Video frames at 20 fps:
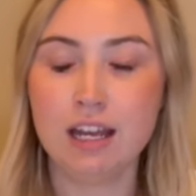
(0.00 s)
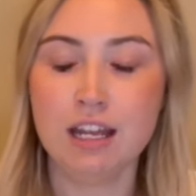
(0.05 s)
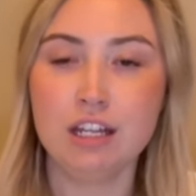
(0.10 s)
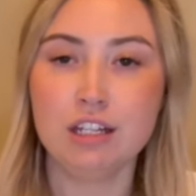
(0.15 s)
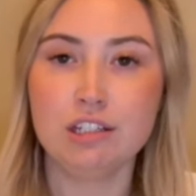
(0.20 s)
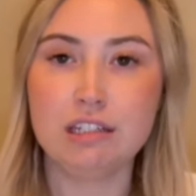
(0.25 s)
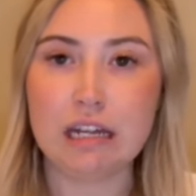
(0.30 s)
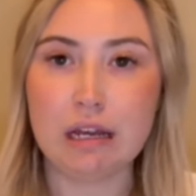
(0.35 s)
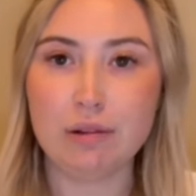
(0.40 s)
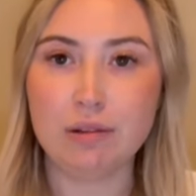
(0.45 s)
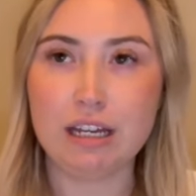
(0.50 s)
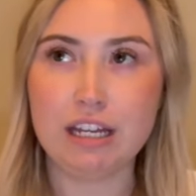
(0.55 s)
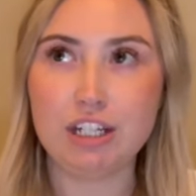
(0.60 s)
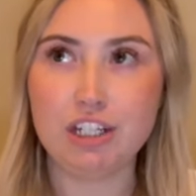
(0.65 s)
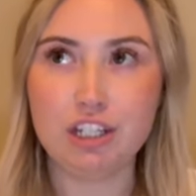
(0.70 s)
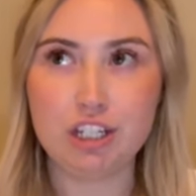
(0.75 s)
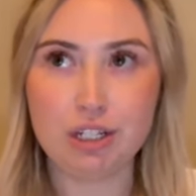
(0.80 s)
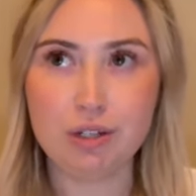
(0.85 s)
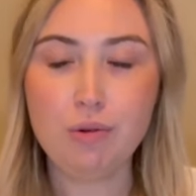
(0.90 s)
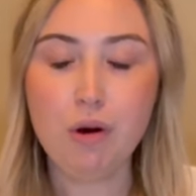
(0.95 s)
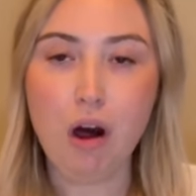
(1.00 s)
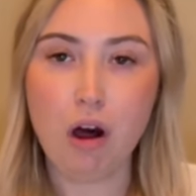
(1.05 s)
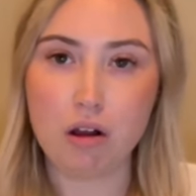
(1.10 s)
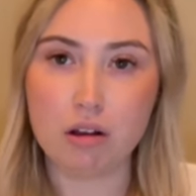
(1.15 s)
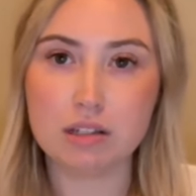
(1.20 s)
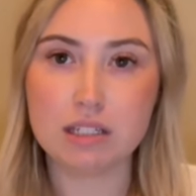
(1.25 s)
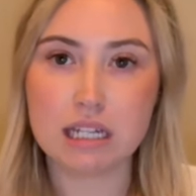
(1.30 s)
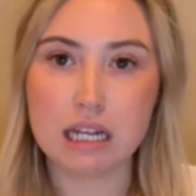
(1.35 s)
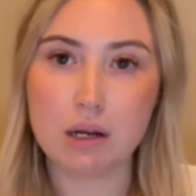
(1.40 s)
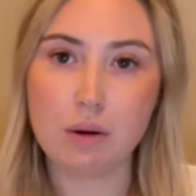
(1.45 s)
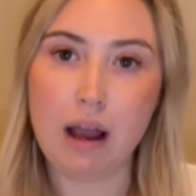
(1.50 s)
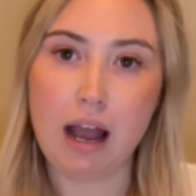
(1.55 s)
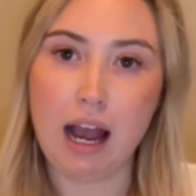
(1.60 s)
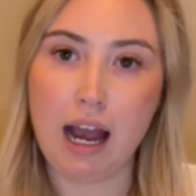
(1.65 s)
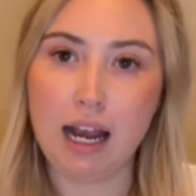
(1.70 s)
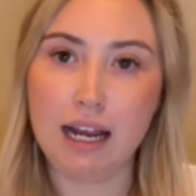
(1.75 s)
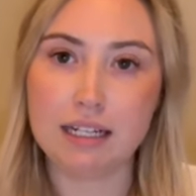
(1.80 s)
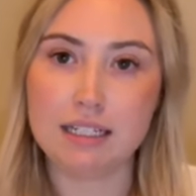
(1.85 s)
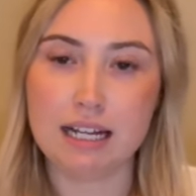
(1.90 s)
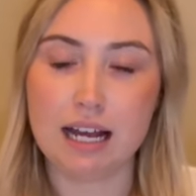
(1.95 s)
So they do also
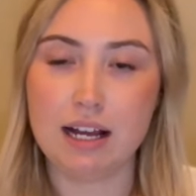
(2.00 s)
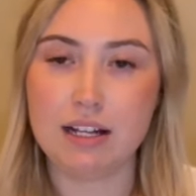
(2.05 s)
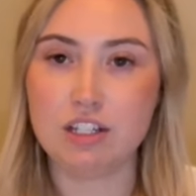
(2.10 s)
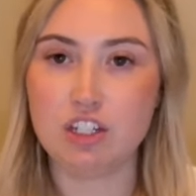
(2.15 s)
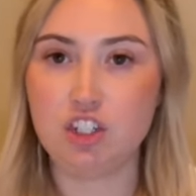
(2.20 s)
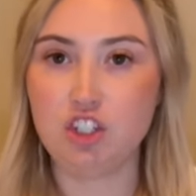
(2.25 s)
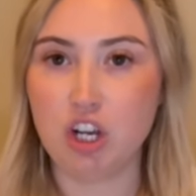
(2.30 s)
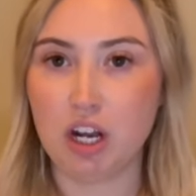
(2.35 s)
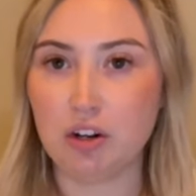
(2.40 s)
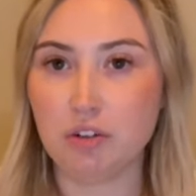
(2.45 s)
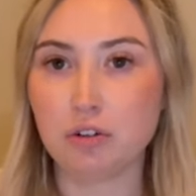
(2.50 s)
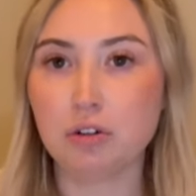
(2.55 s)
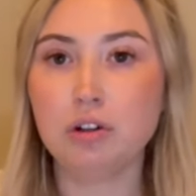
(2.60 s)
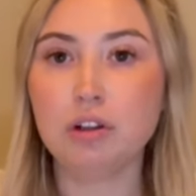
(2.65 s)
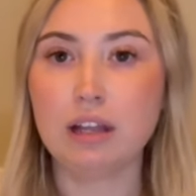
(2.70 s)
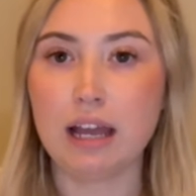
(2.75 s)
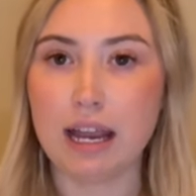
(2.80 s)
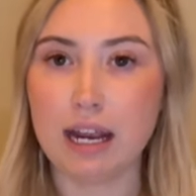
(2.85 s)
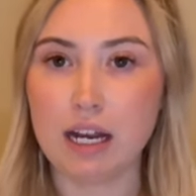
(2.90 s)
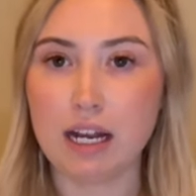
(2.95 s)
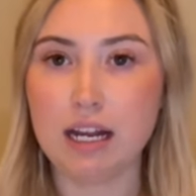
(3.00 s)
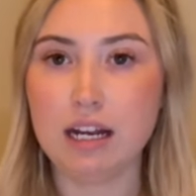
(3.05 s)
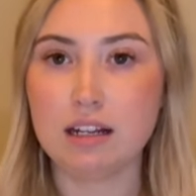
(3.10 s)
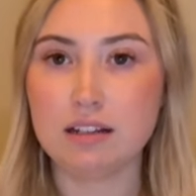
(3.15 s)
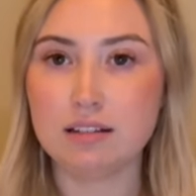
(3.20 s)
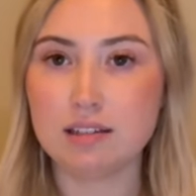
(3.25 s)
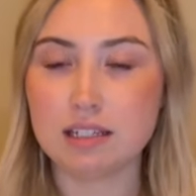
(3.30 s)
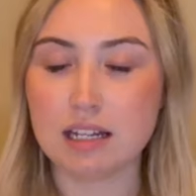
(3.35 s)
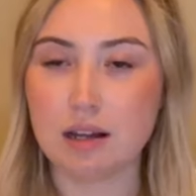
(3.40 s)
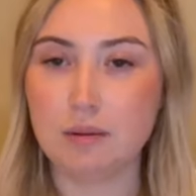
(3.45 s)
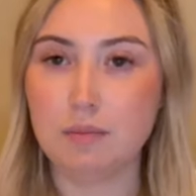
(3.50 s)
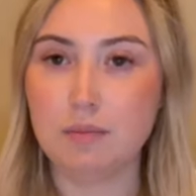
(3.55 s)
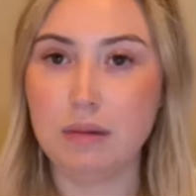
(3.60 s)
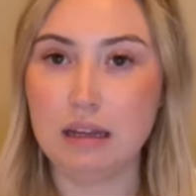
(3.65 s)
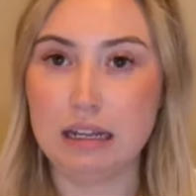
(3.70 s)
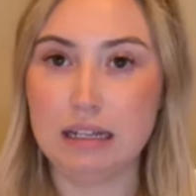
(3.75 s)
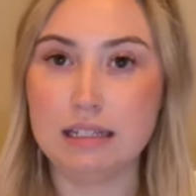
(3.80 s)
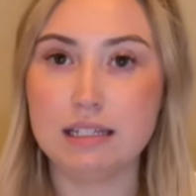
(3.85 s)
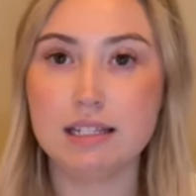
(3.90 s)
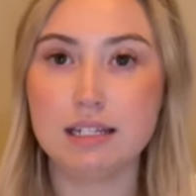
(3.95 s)
act as general lighting in some
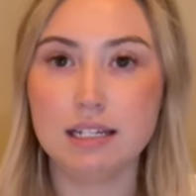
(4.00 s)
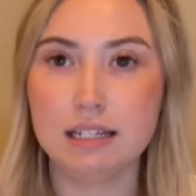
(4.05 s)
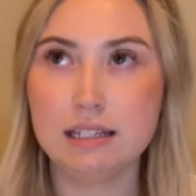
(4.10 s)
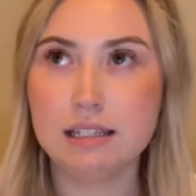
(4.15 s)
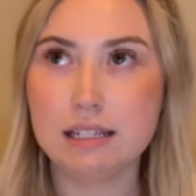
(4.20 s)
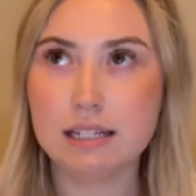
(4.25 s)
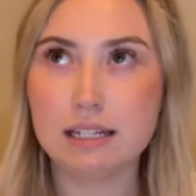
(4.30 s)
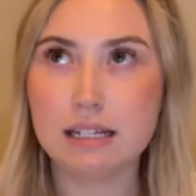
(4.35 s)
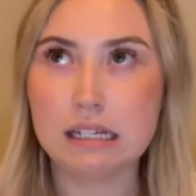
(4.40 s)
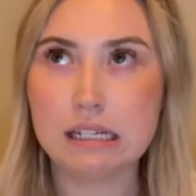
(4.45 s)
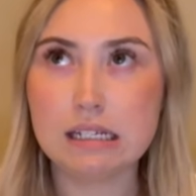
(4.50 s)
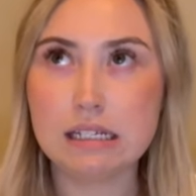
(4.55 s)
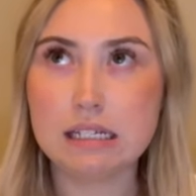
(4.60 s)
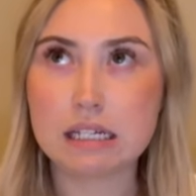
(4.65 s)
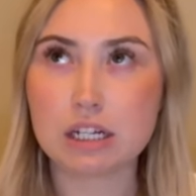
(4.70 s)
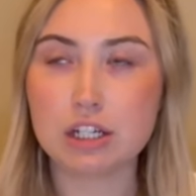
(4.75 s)
instances.